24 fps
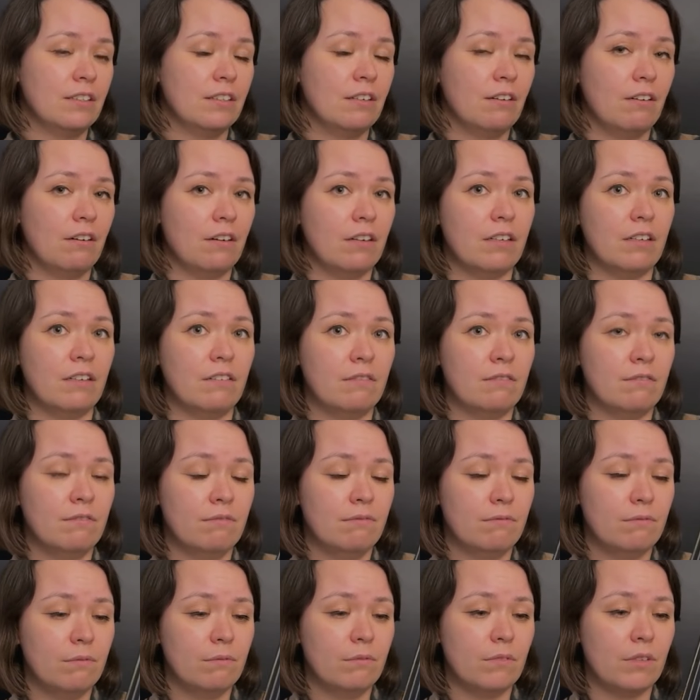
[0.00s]
on
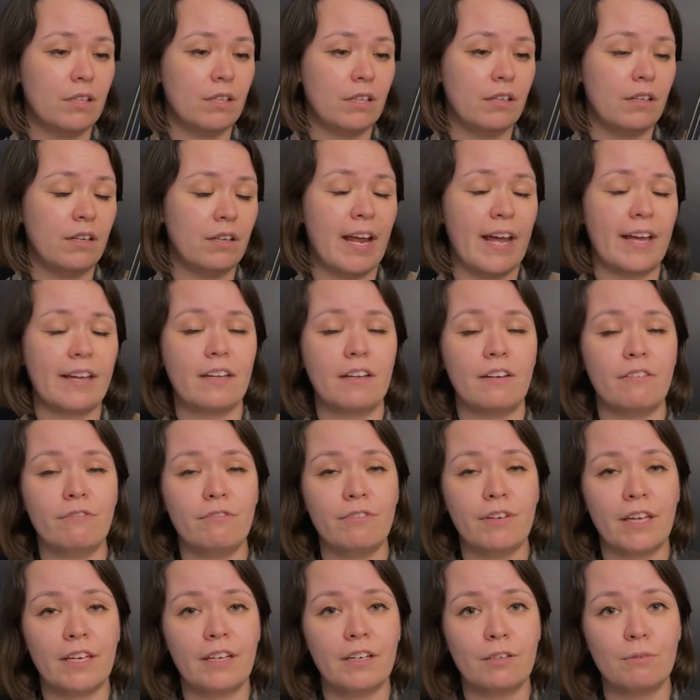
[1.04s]
the neck and
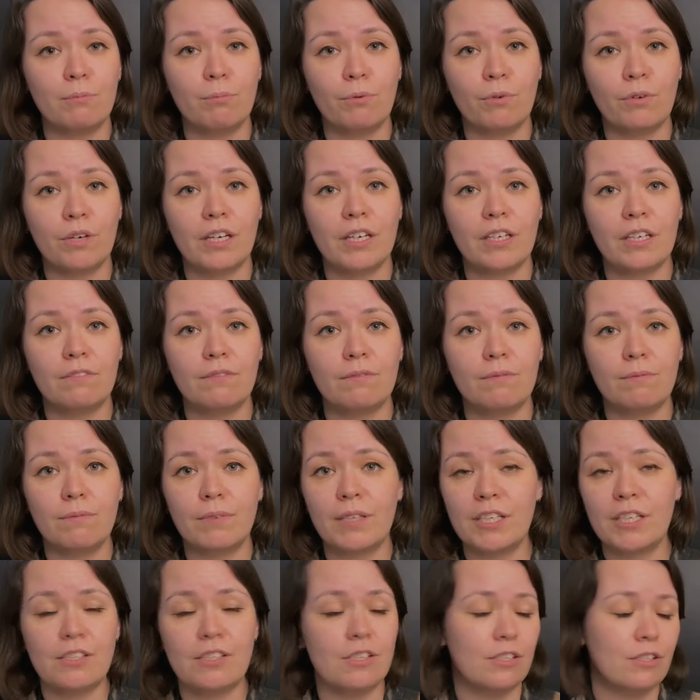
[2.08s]
fingerboard
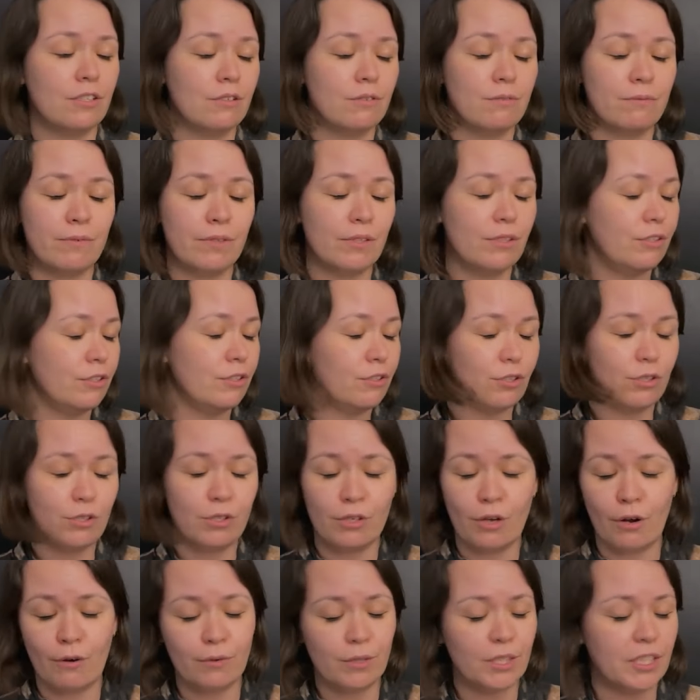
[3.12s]
because it's just
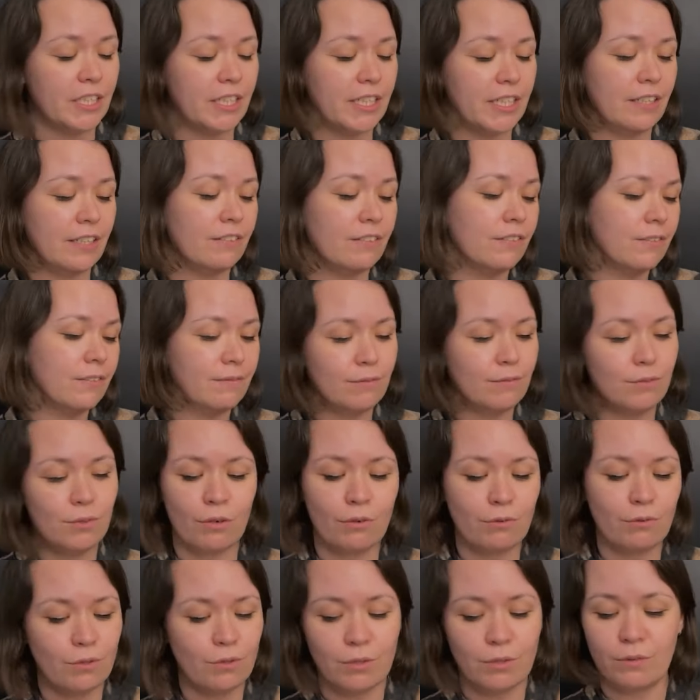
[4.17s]
no good.
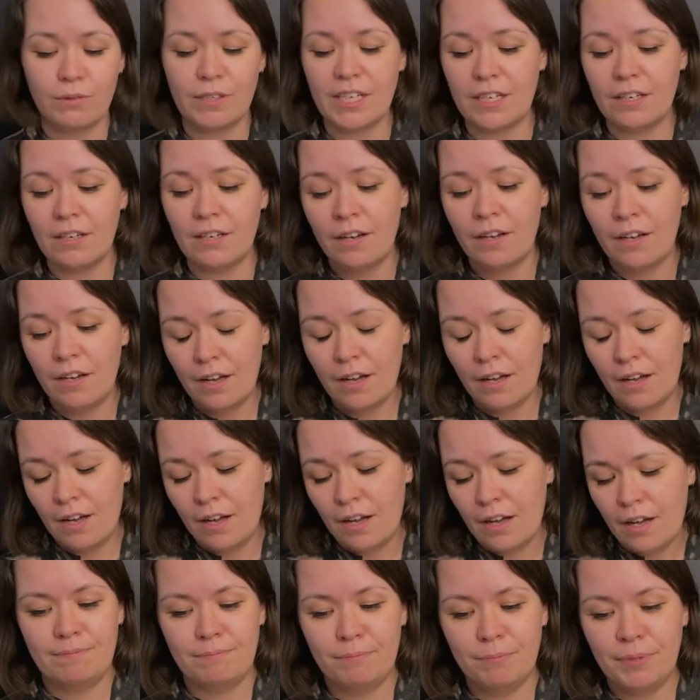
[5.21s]
Don't do it.
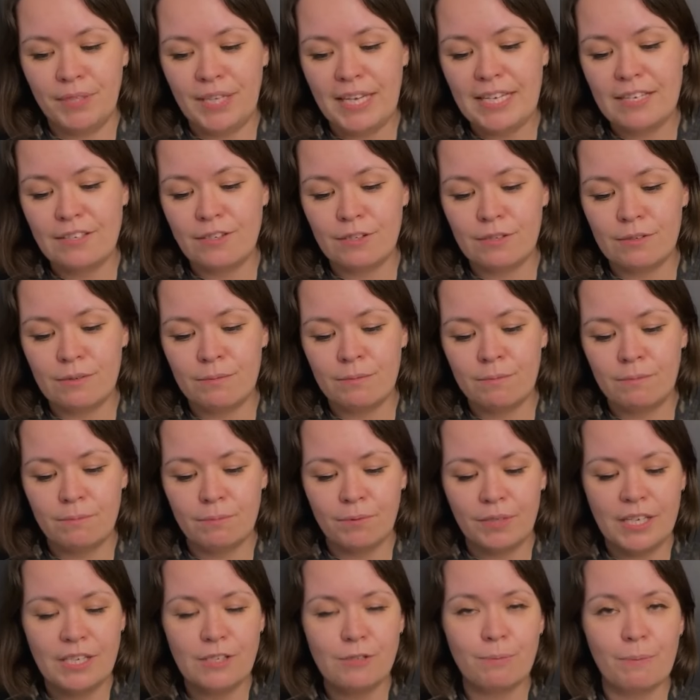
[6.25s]
Please,
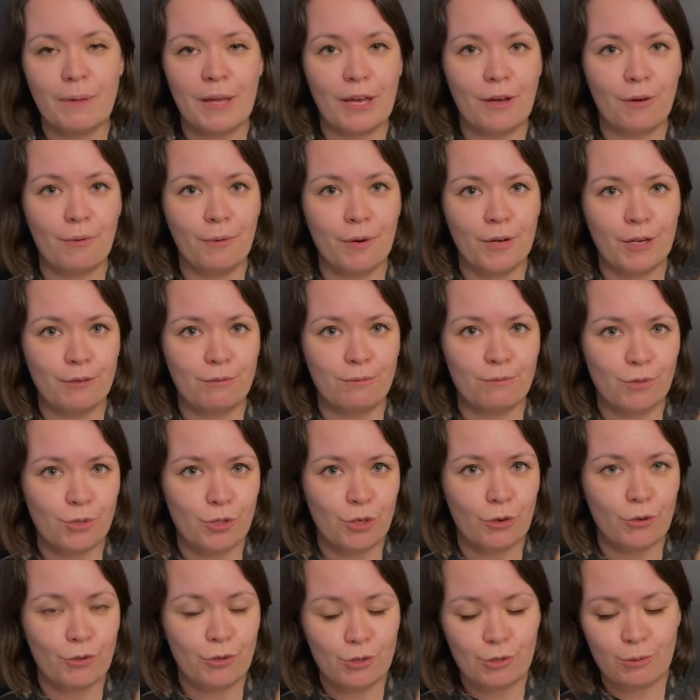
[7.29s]
please make one.
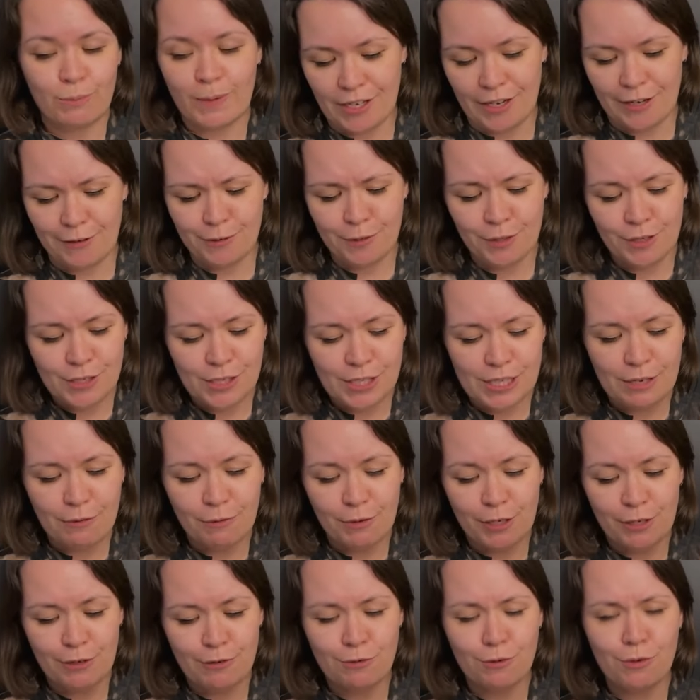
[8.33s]
Show it to me. I want to see
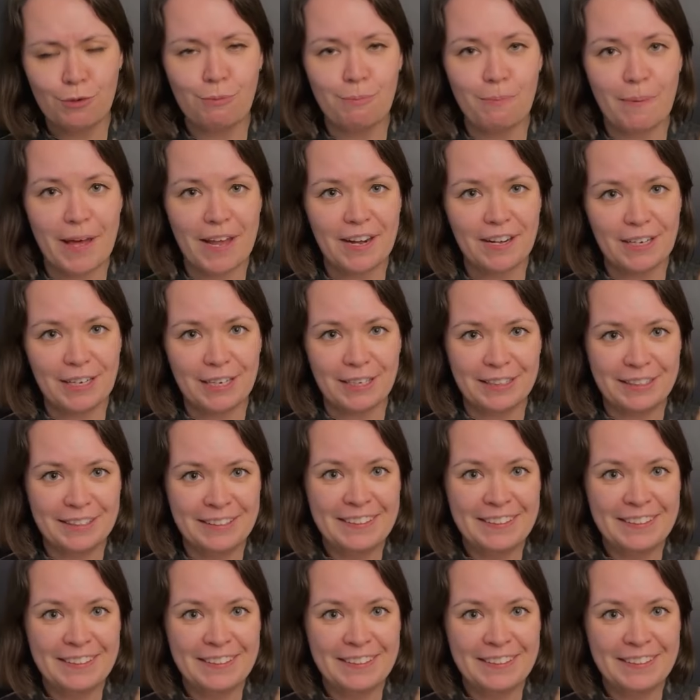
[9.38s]
what you do better.